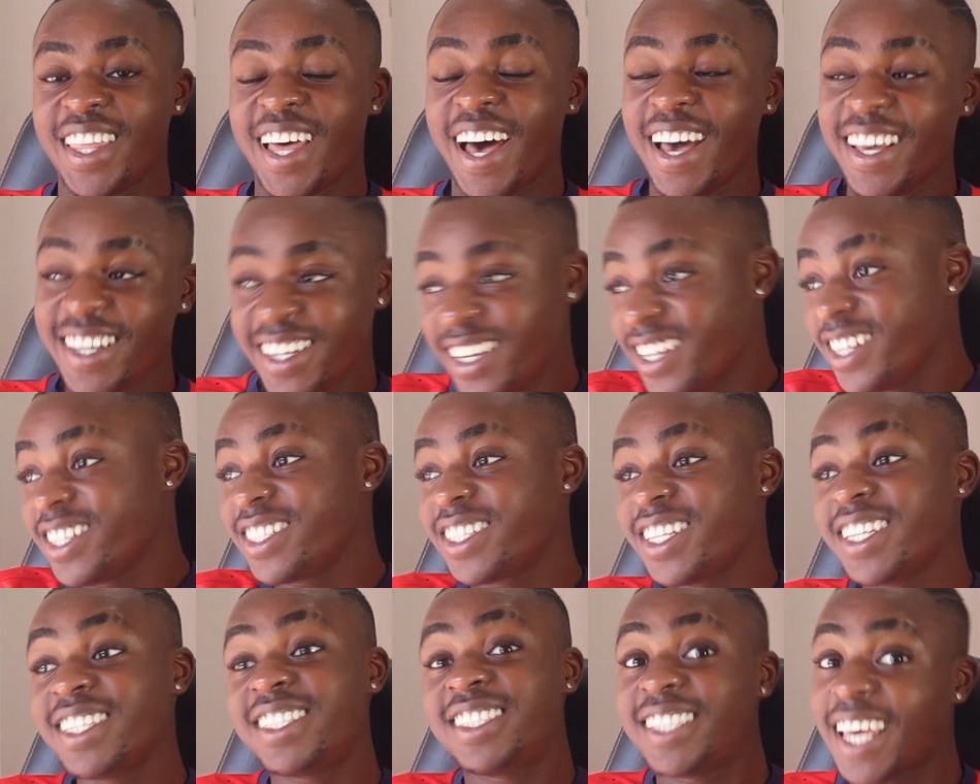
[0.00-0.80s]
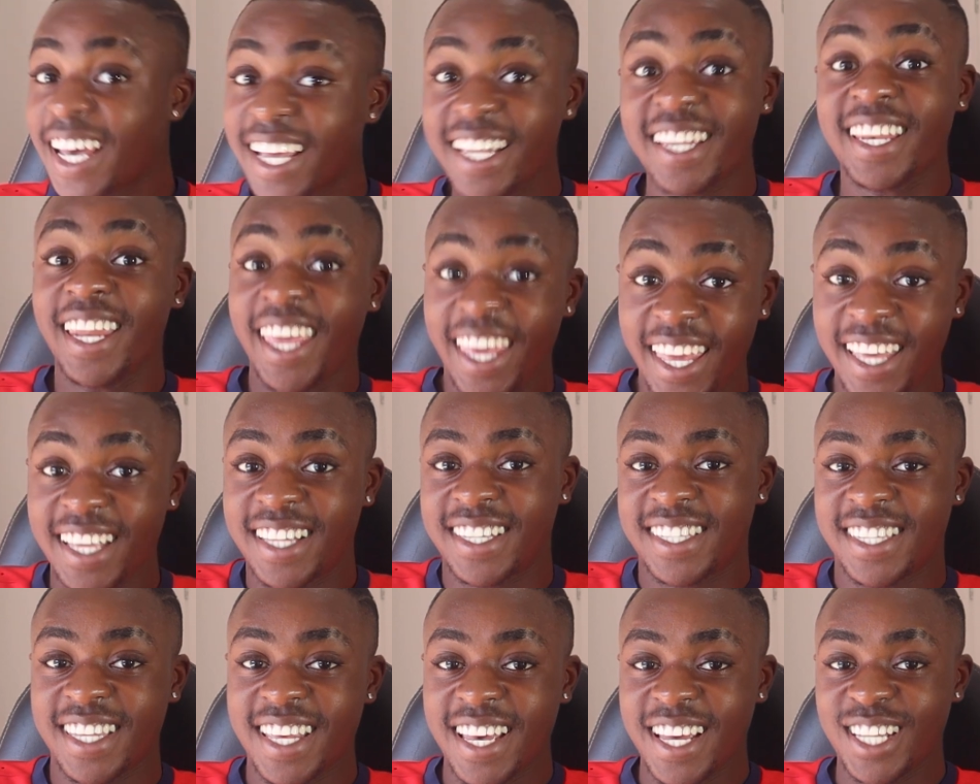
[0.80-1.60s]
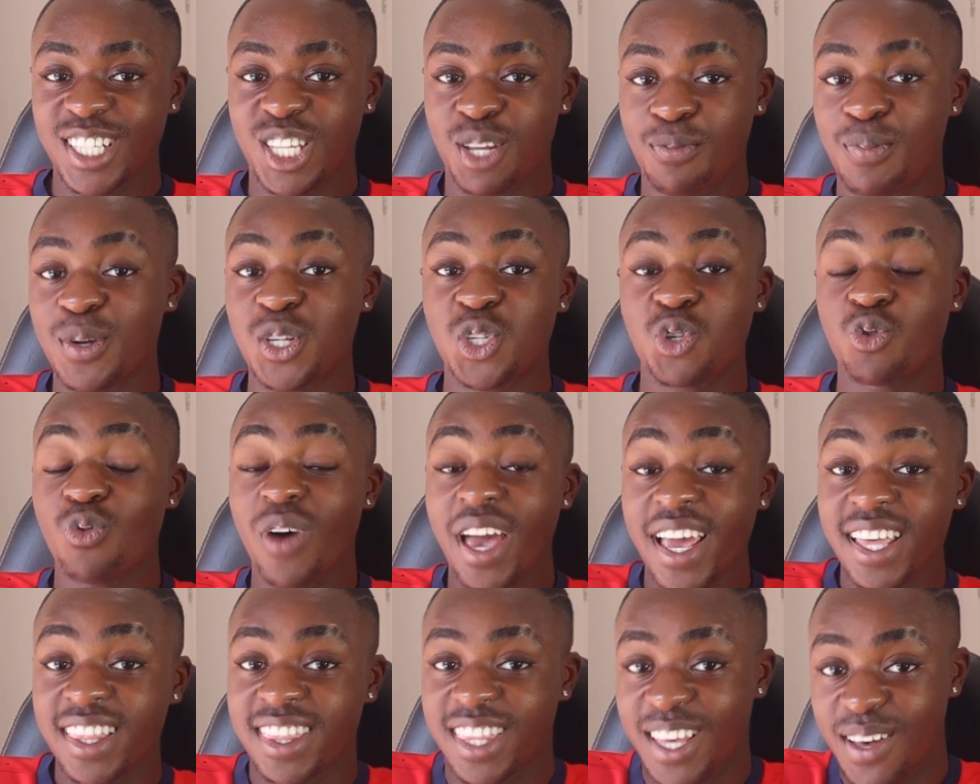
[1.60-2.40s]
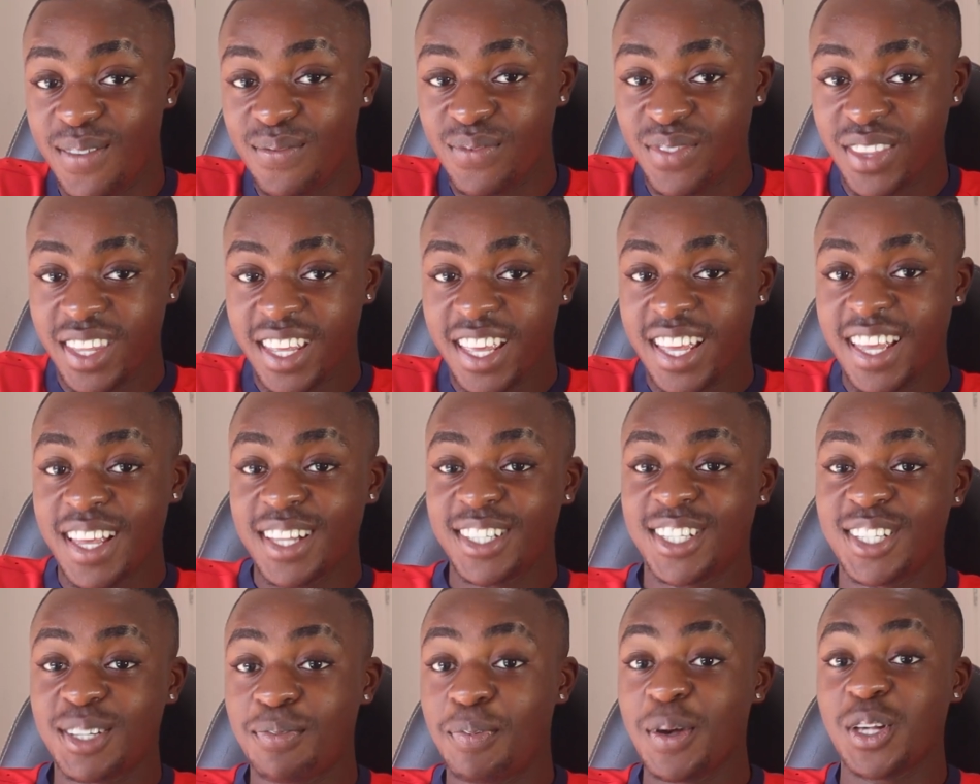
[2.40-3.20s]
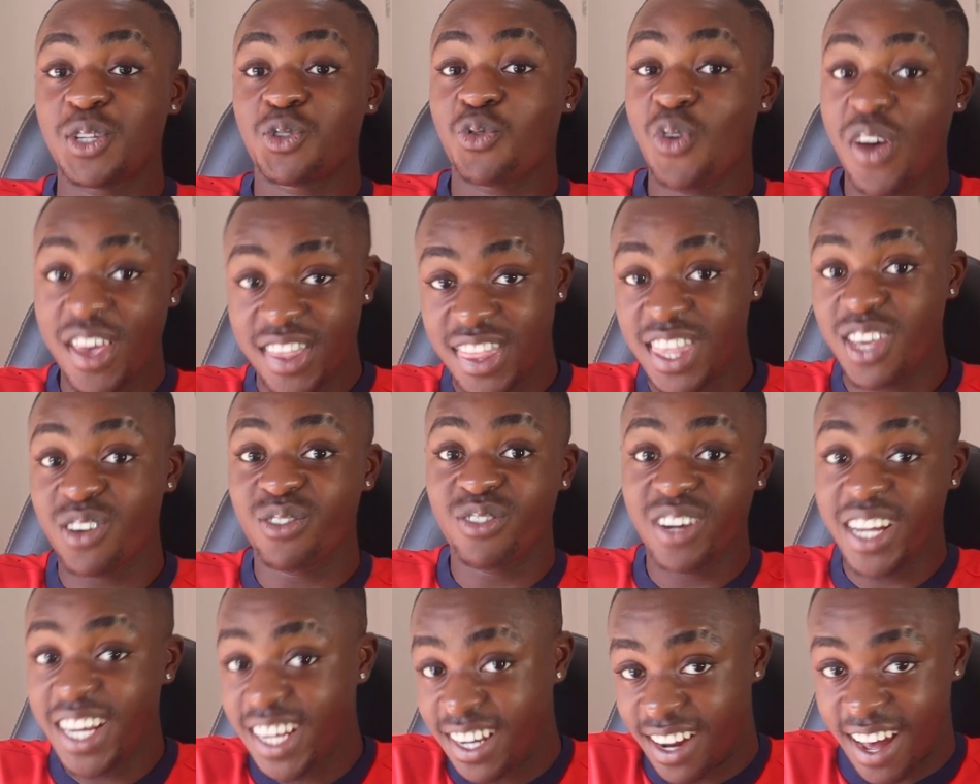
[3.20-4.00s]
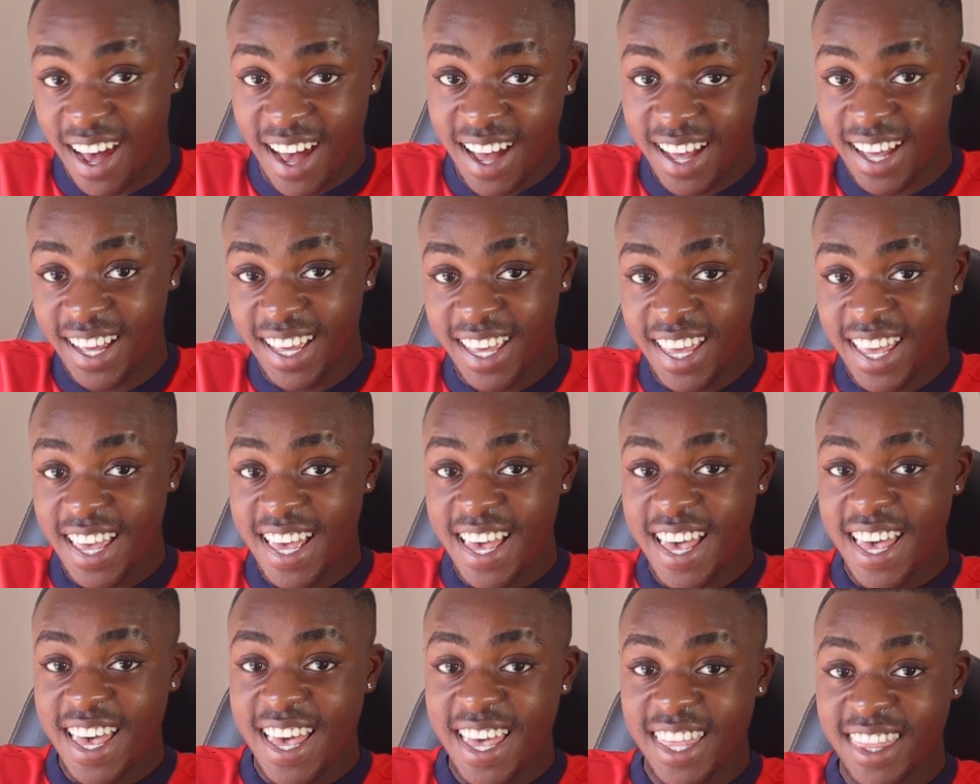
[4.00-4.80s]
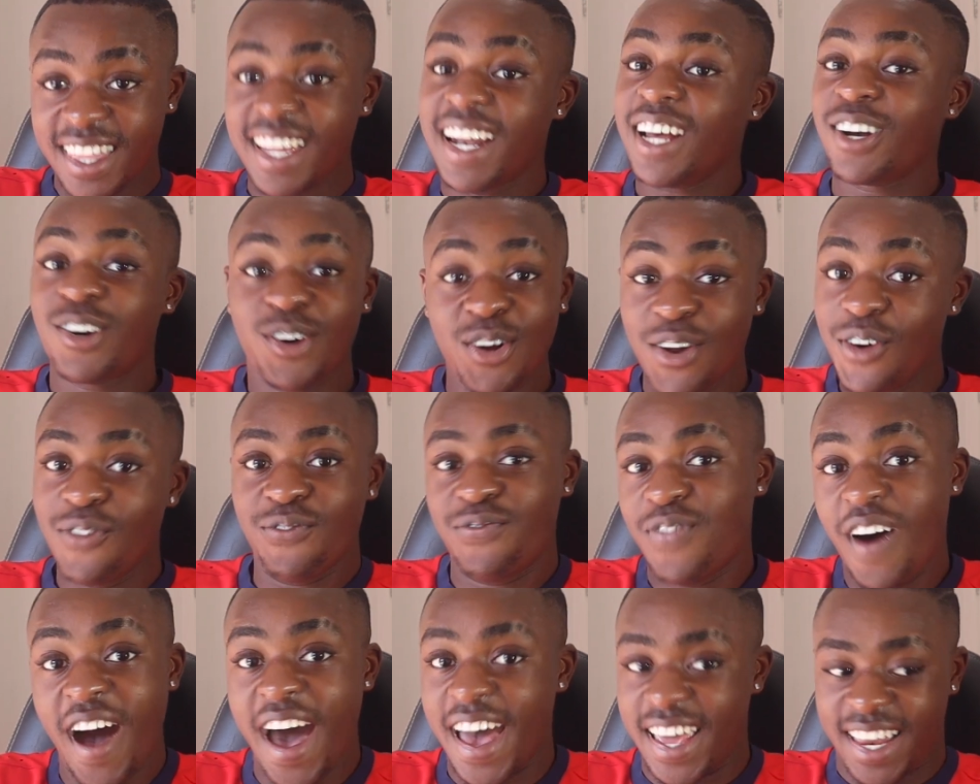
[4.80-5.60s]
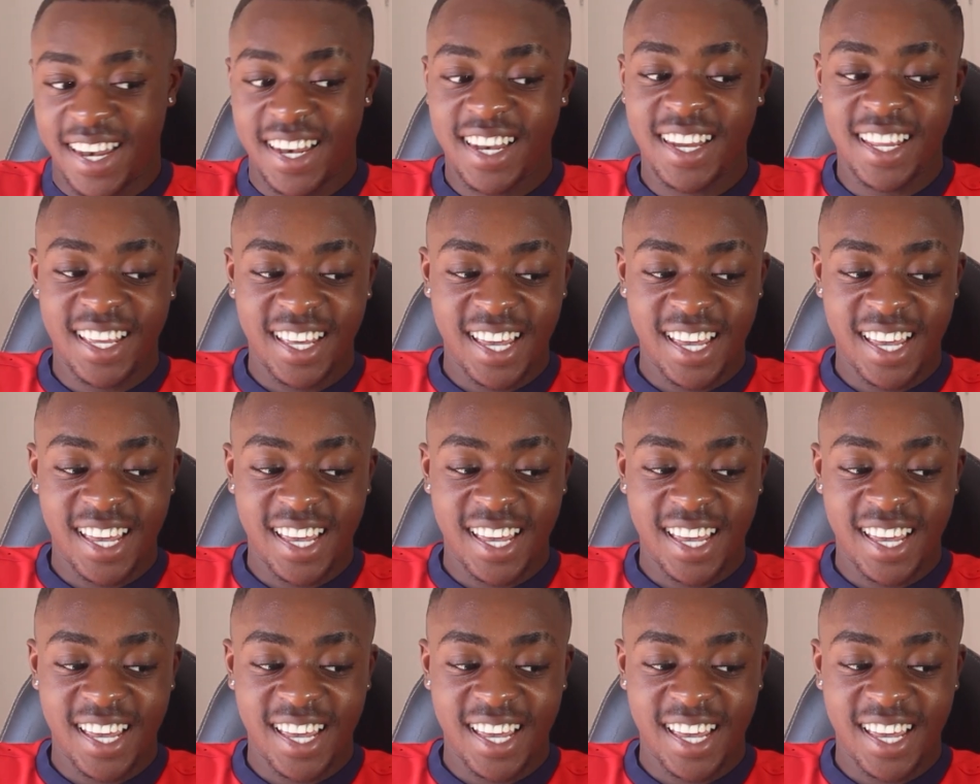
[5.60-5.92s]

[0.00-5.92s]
I use these techniques to persuade the reader that I couldn't fight.